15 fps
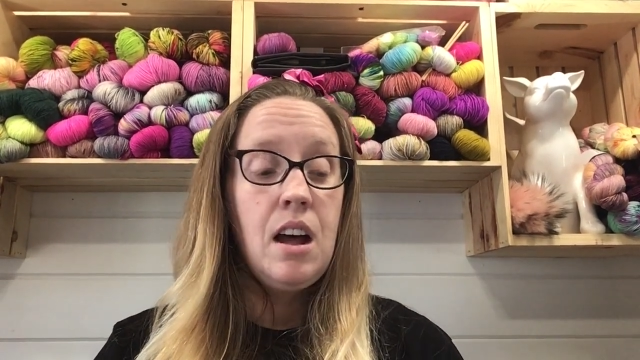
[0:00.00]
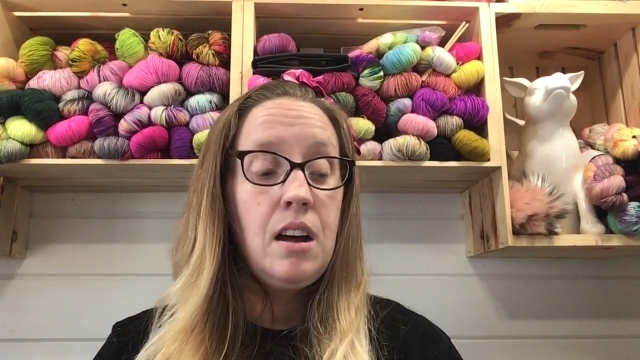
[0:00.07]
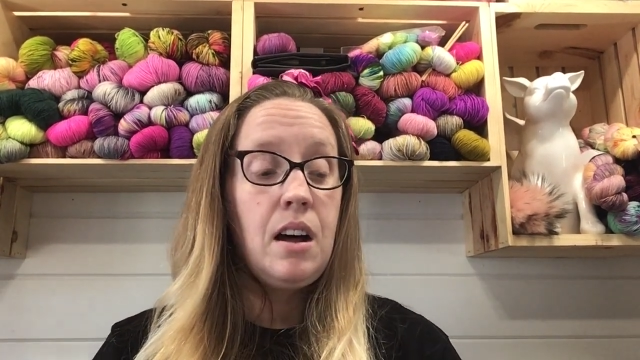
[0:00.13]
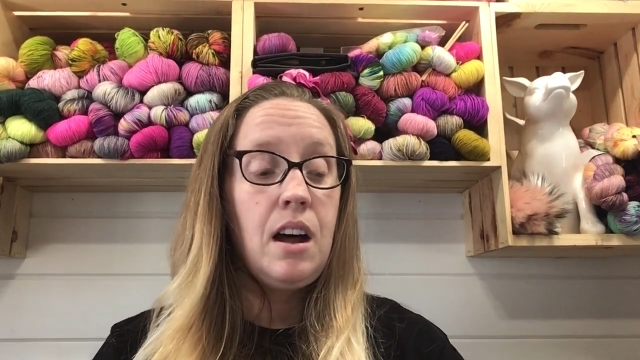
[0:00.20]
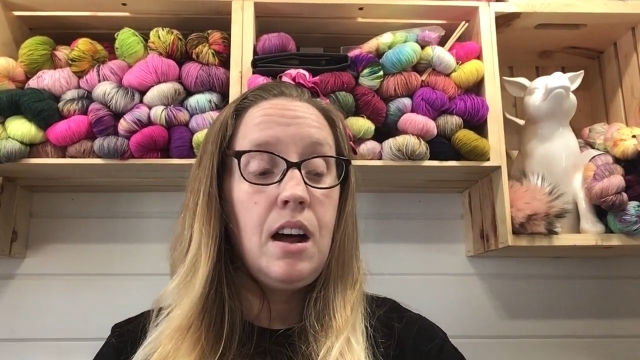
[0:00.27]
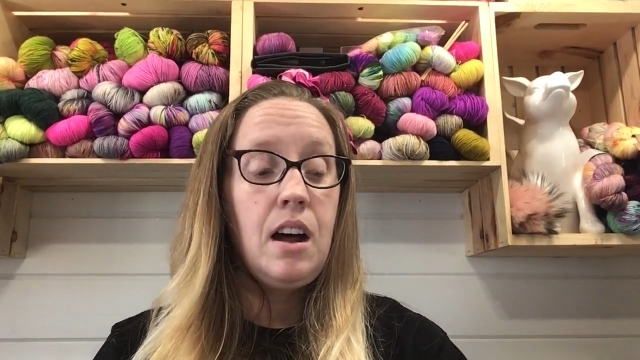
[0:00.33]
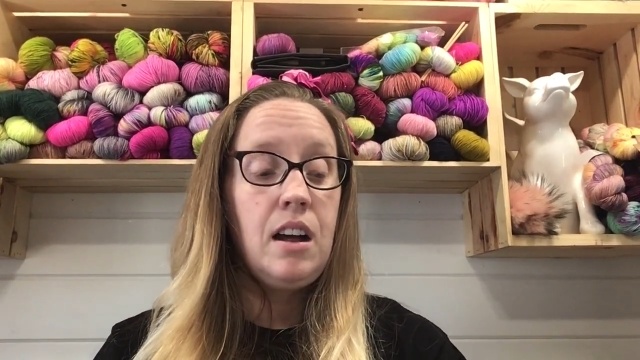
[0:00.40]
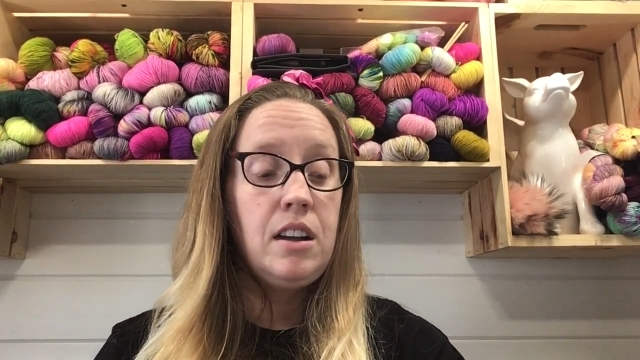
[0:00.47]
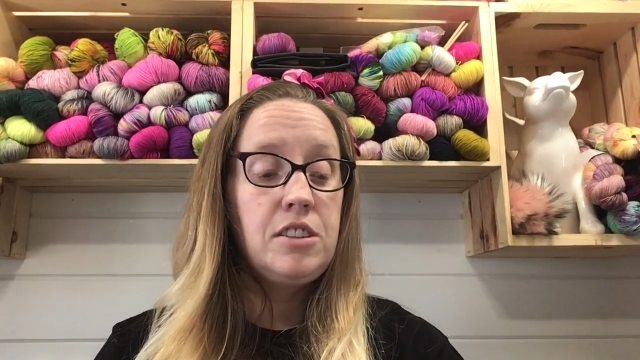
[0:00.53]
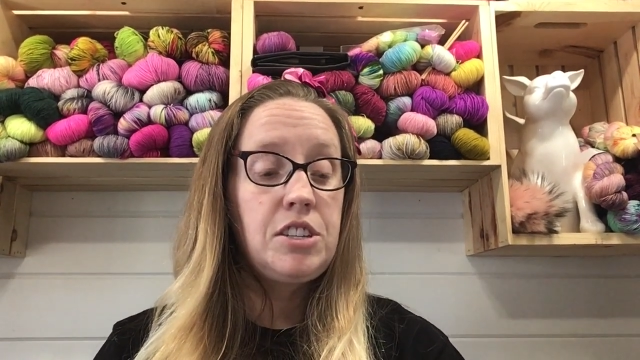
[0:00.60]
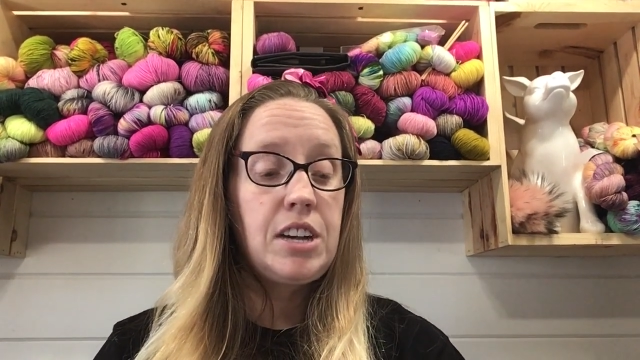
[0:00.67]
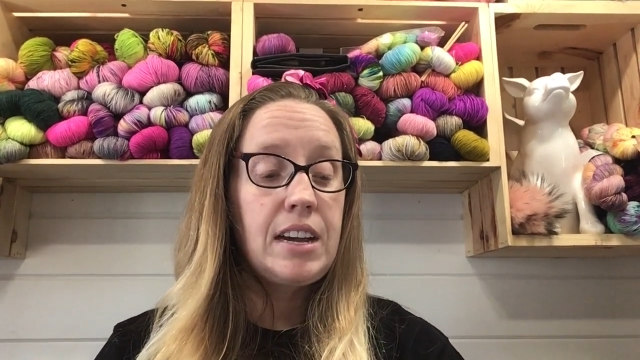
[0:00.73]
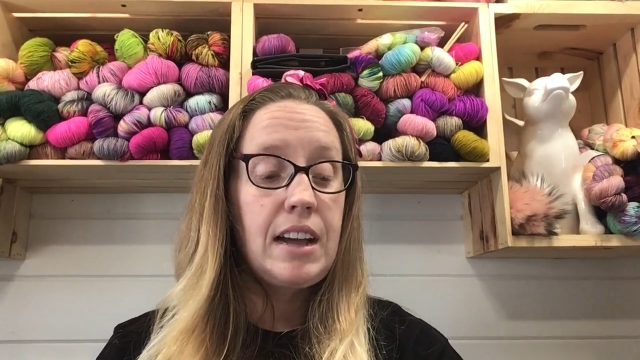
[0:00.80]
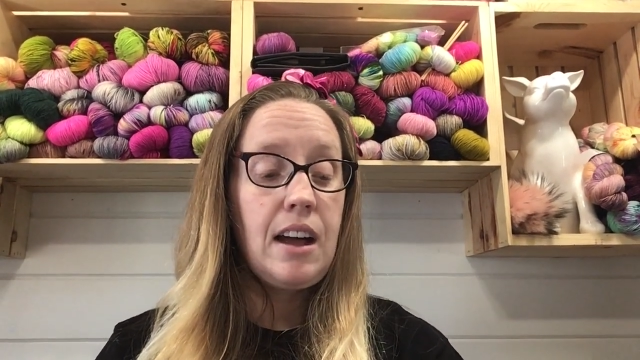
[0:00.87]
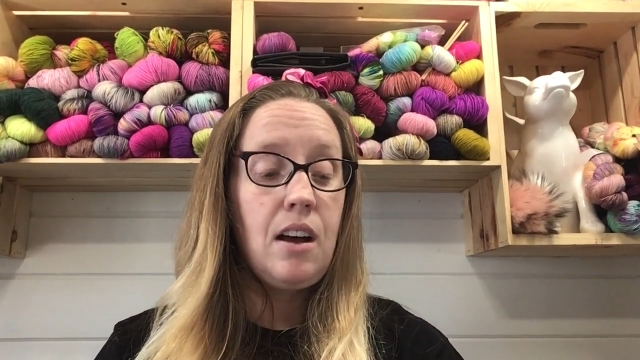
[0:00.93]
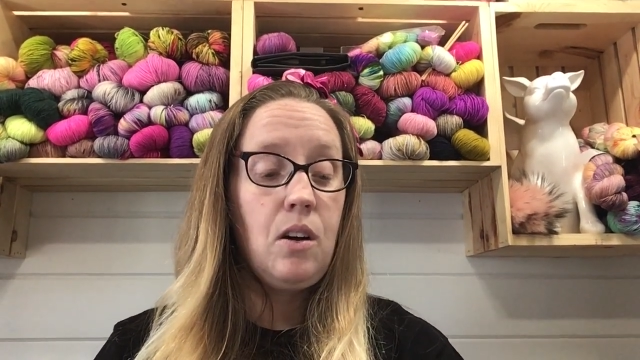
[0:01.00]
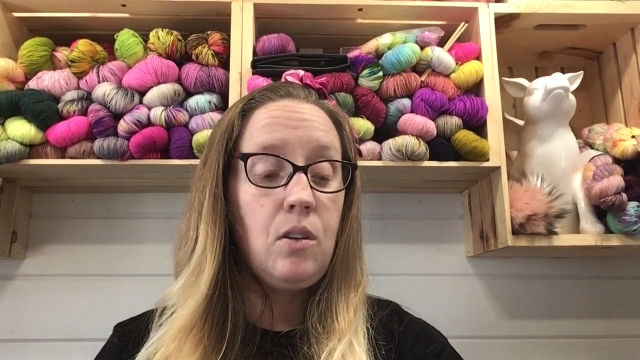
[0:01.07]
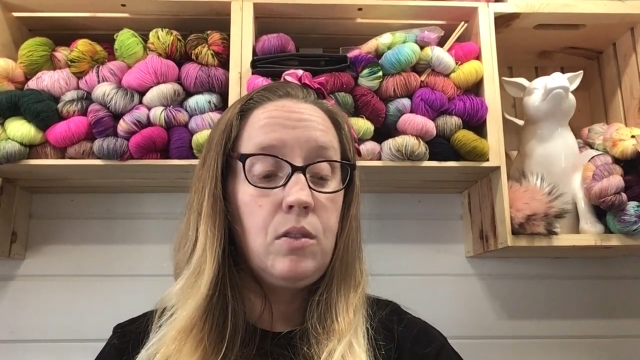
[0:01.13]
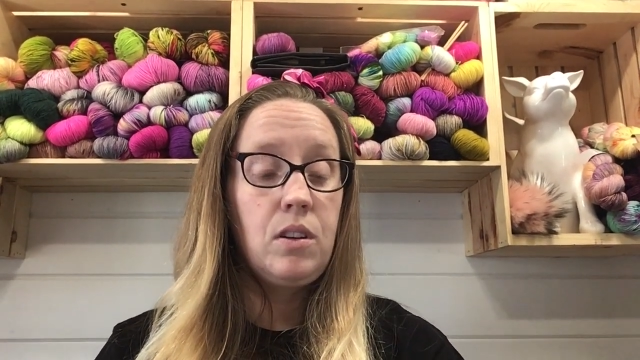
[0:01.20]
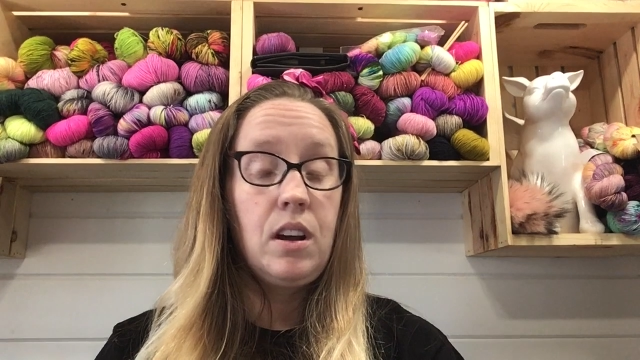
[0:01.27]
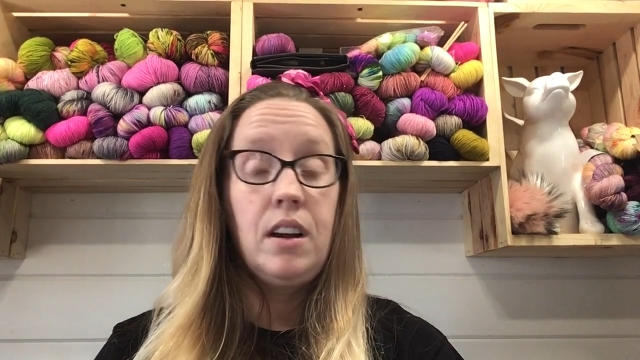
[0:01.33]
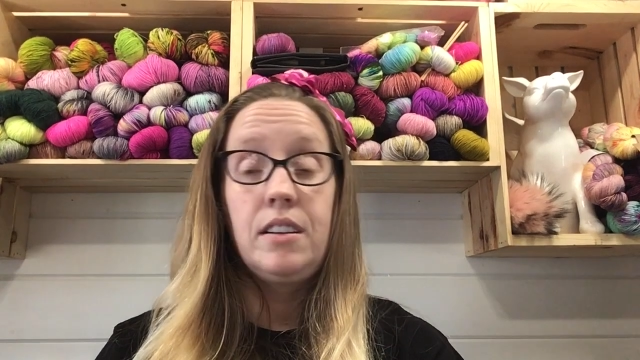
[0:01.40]
Uh, check
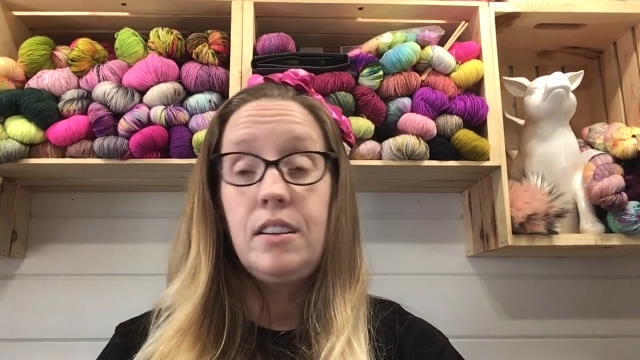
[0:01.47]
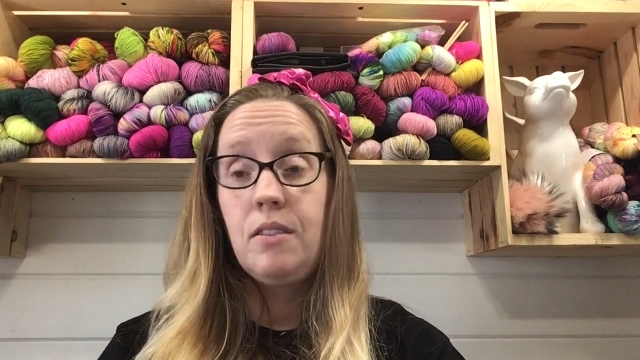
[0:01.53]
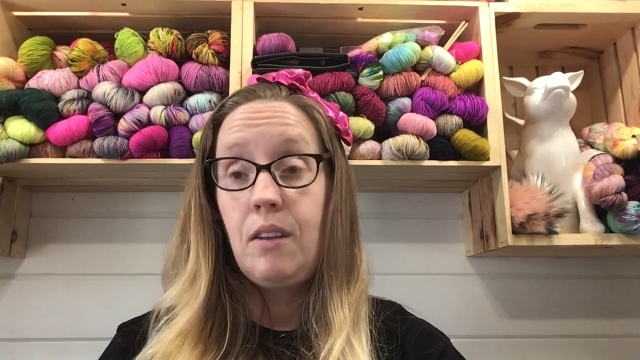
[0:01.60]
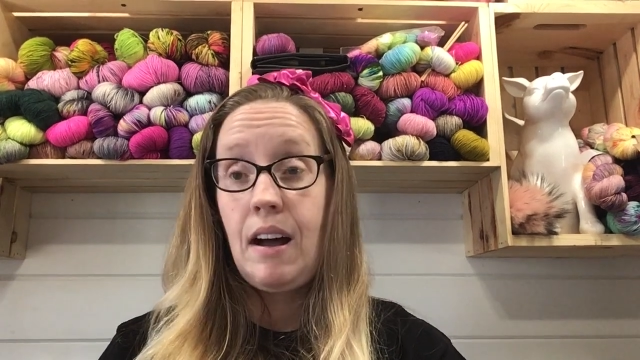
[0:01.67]
out, uh, you know,